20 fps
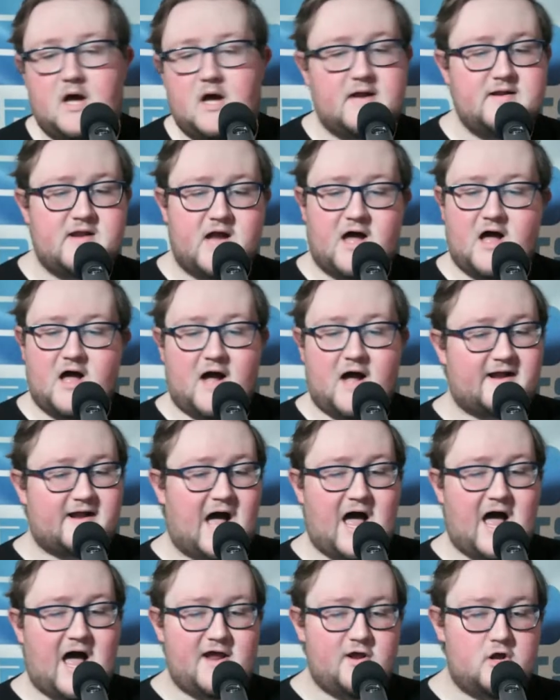a
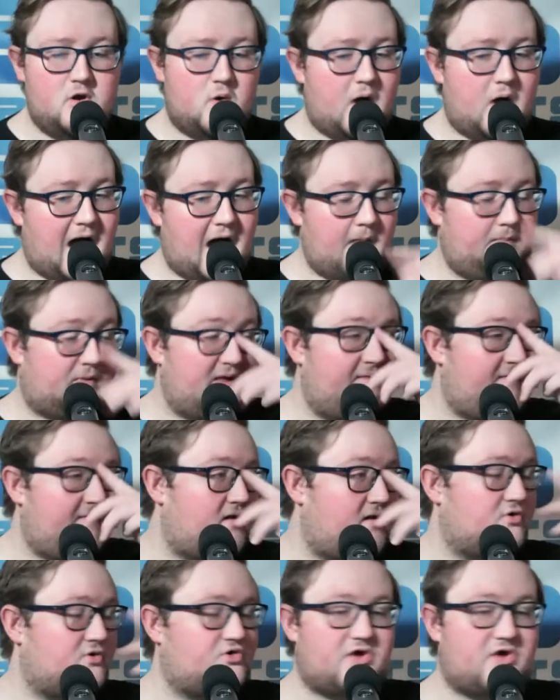guy who I
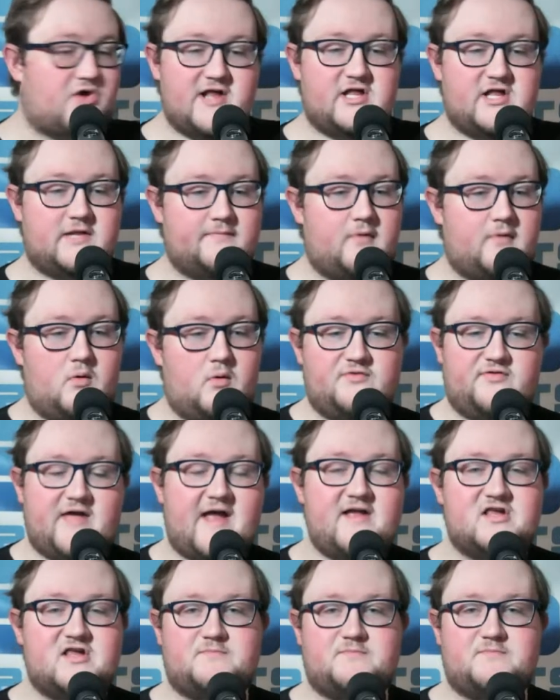believe interchangeable with
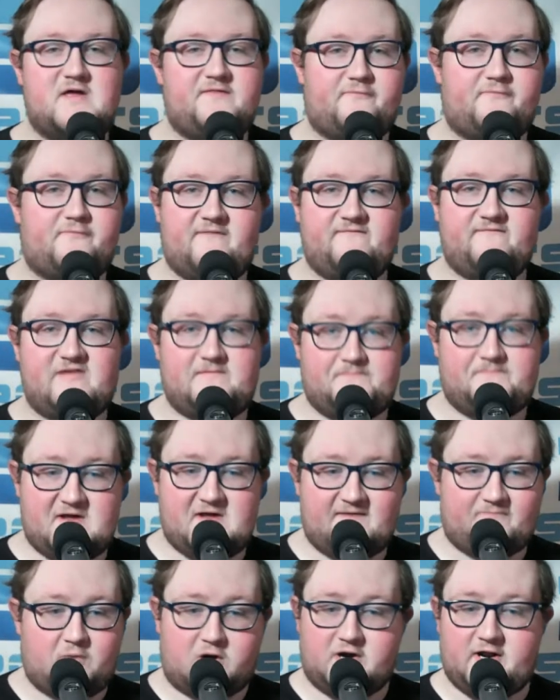Dane Smith for
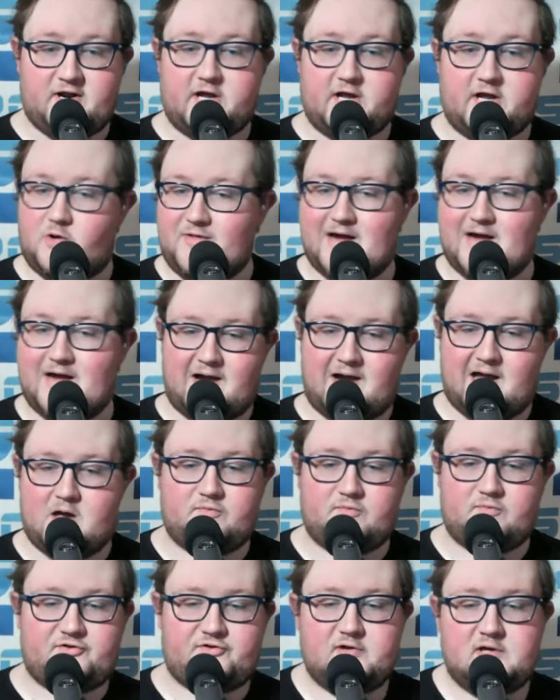MVP. We're going to go that
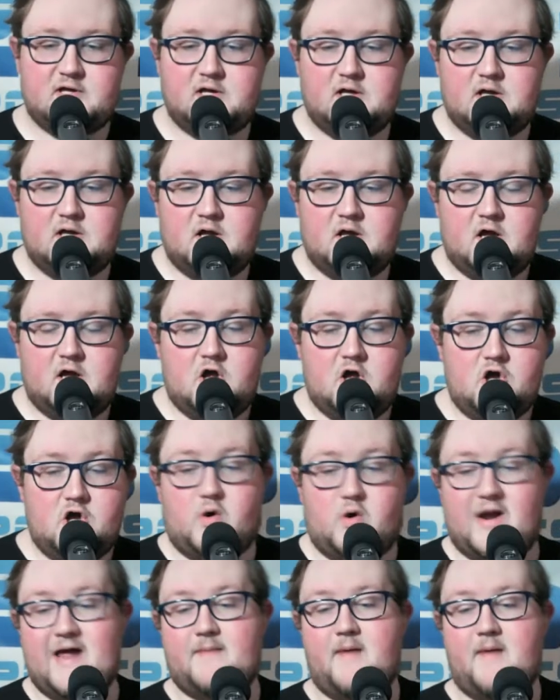route.
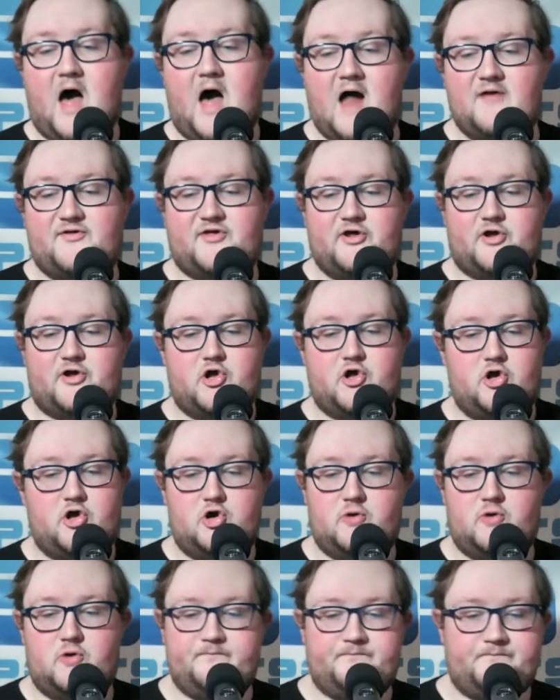Graham Hossack,
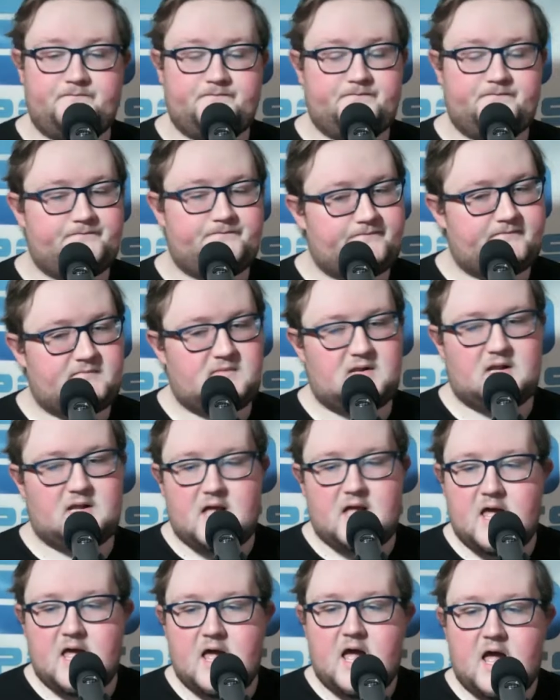who
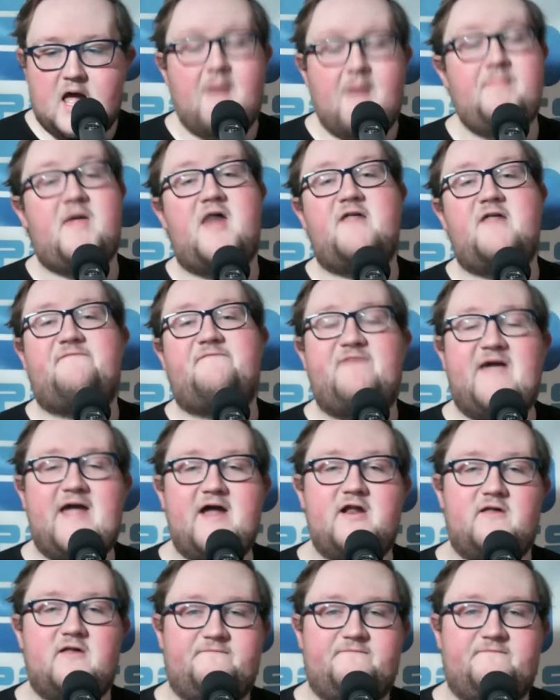I'm not a
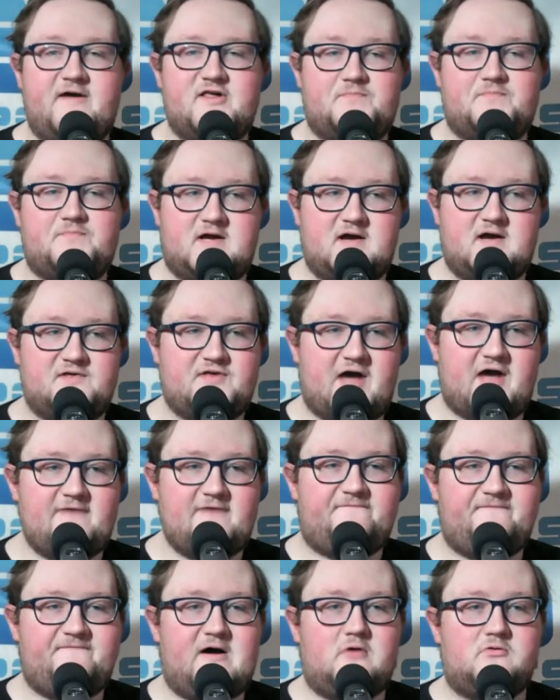fan of this because
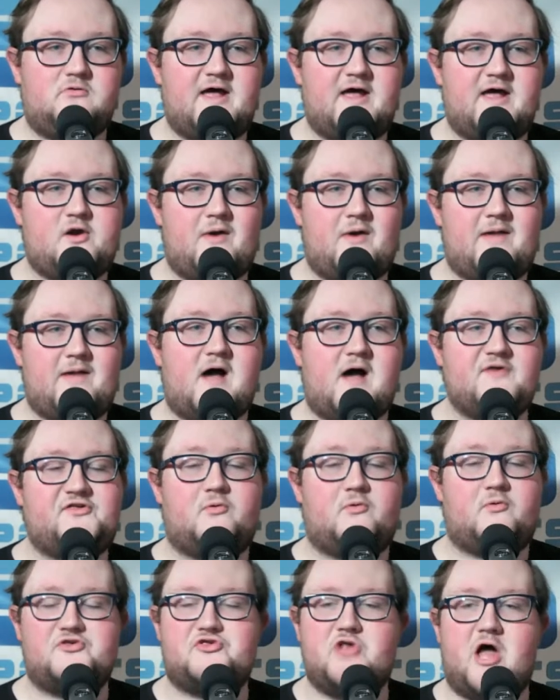I felt like Graham
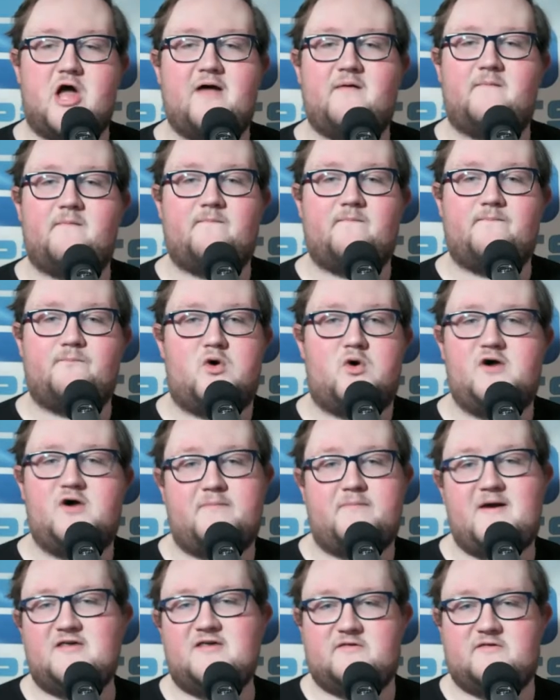Hossack was not one
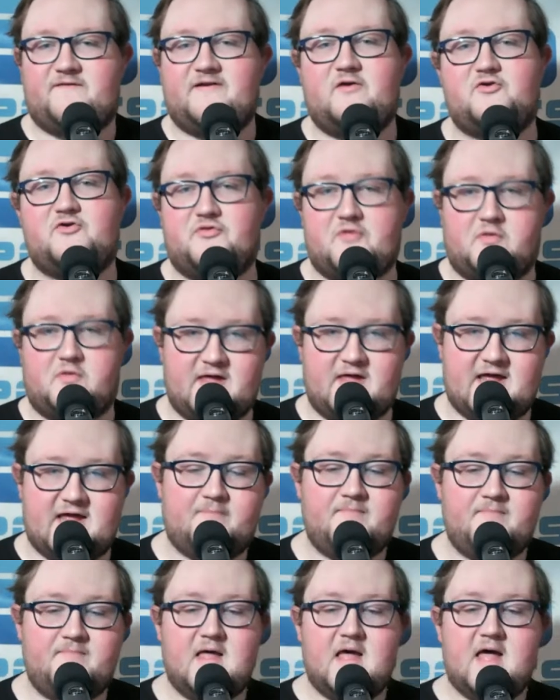of the best defenders in the
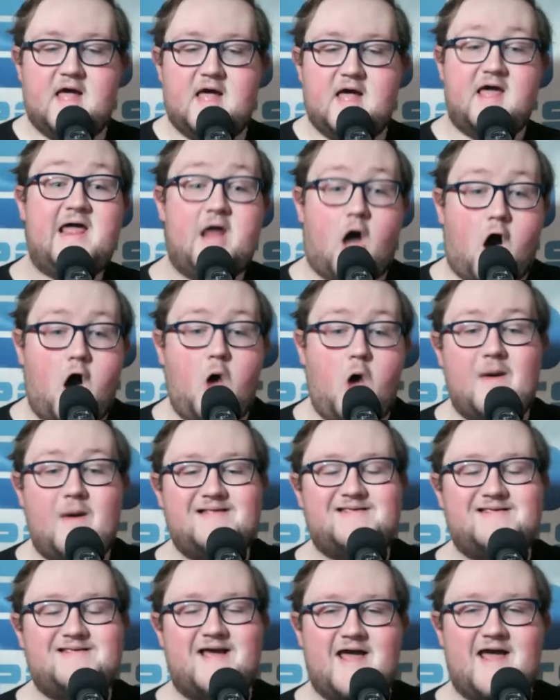league. He
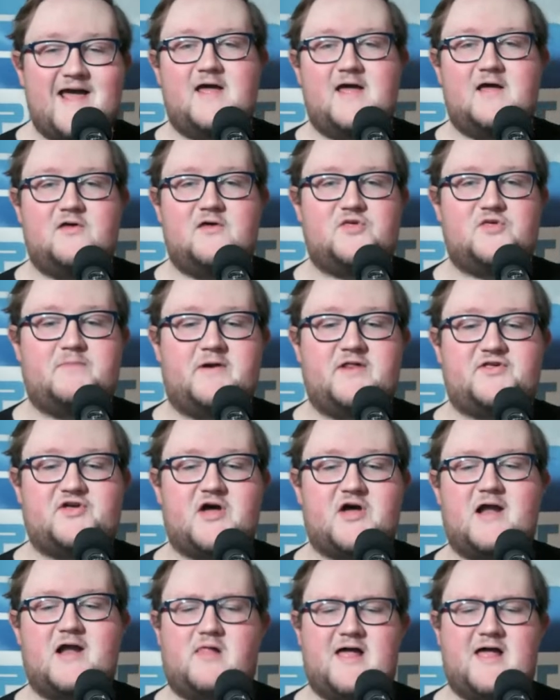always is, but it's
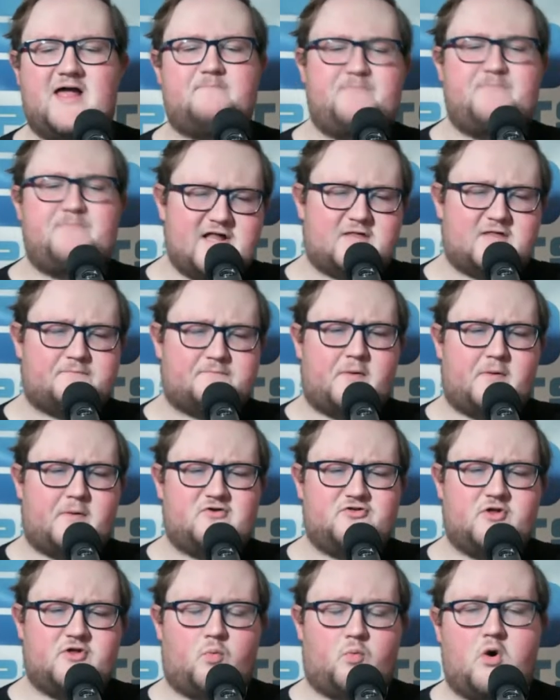kind of like best
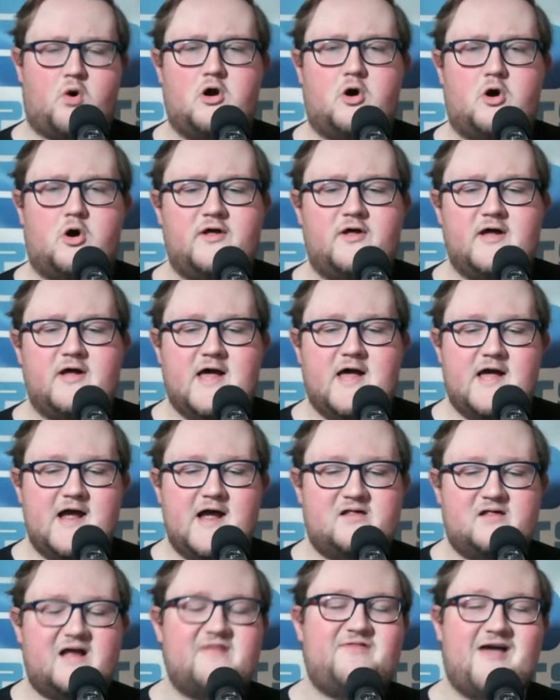player in the world.
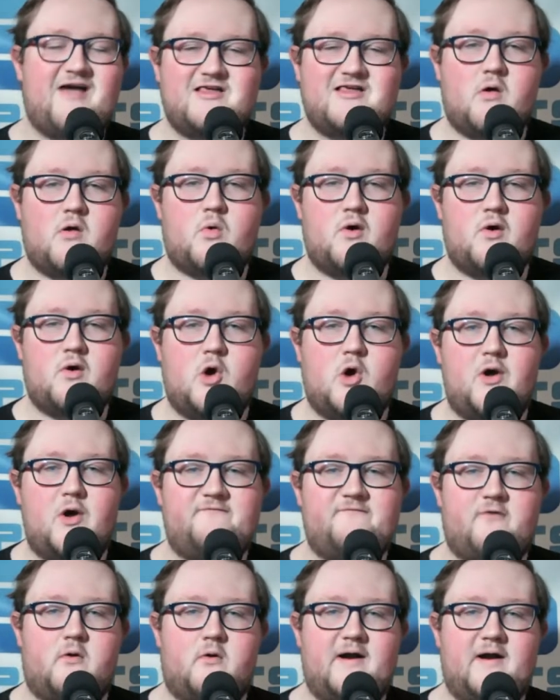It's like that's not what we're
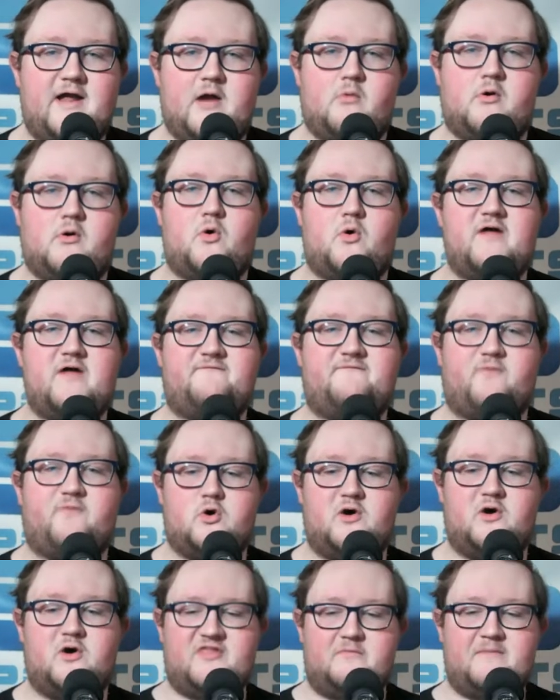going for right here. We're going
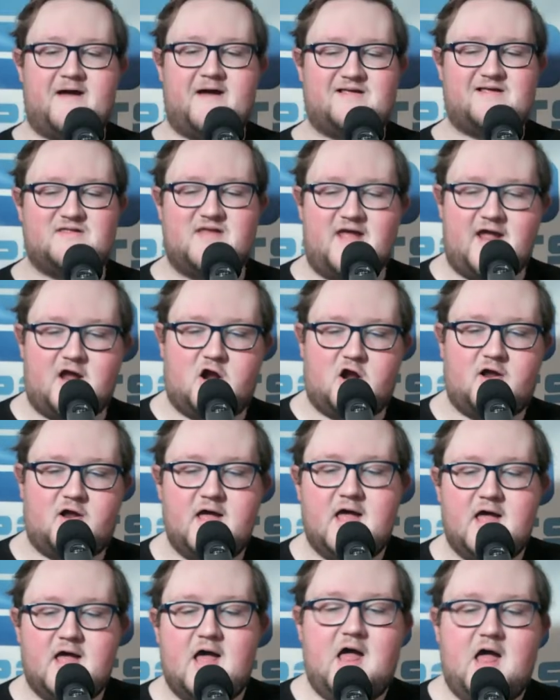for who had the best
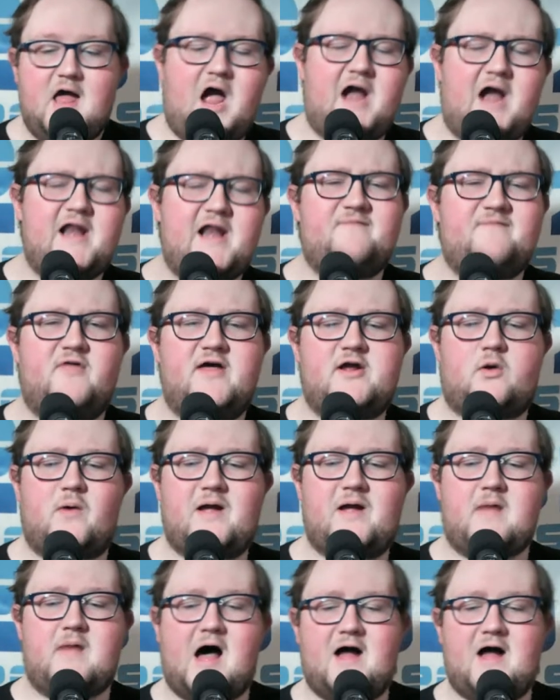year. I didn't feel like
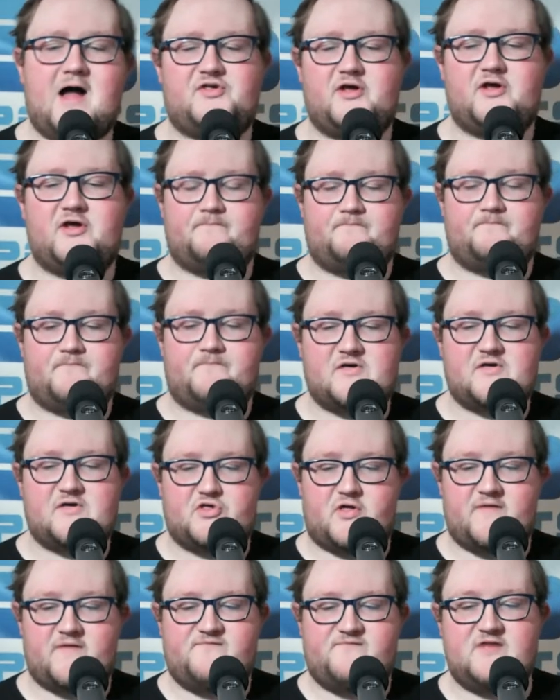Graham Hossack
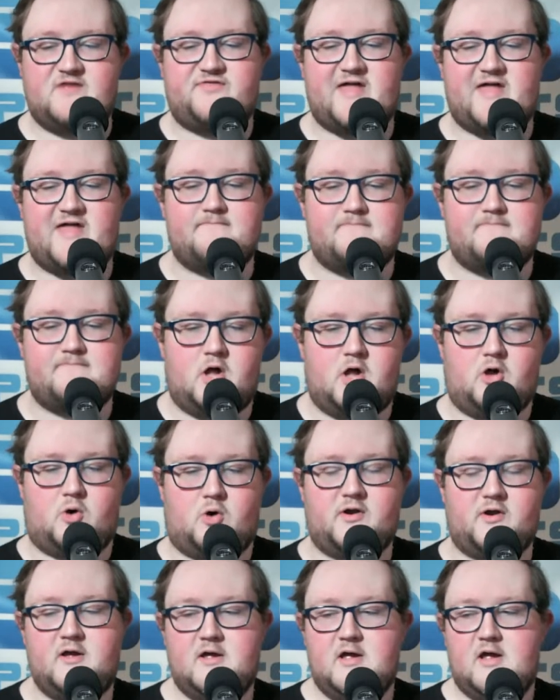necessarily fit that
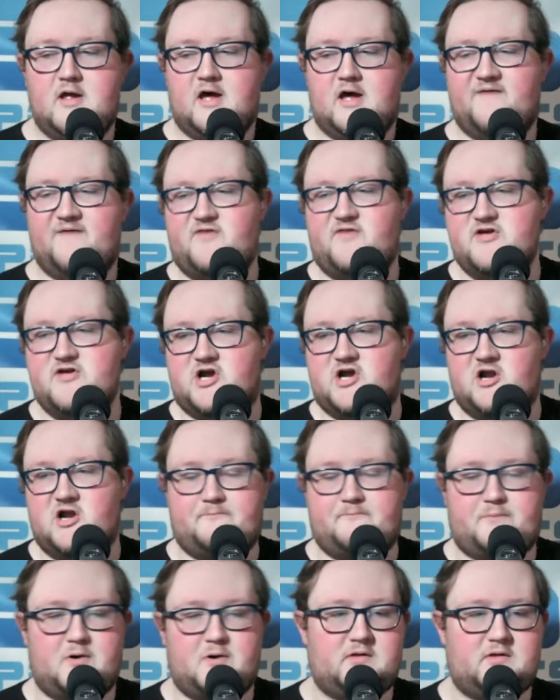mold. I thought you could
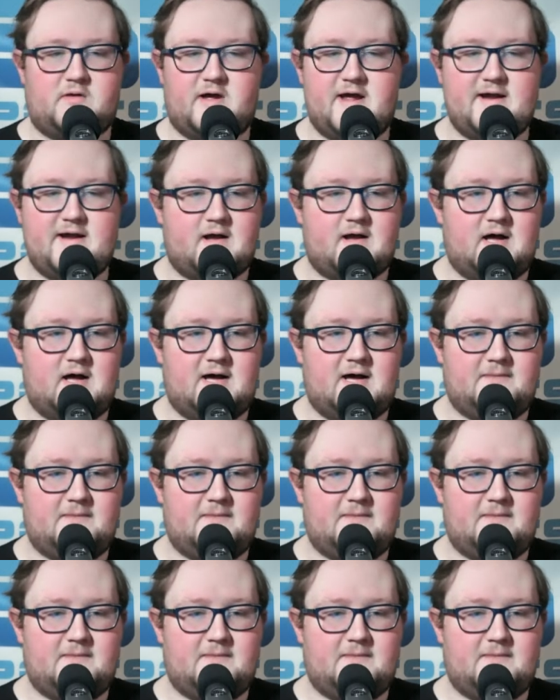have put like